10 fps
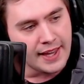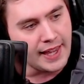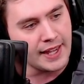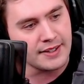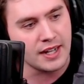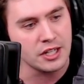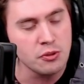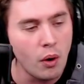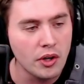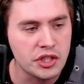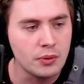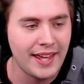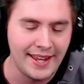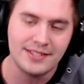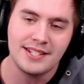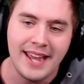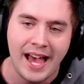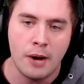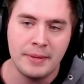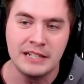And uh, you also can't see
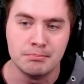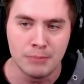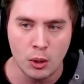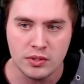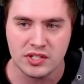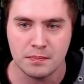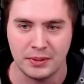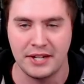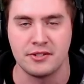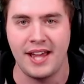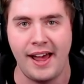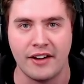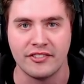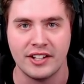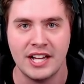how many motes players have.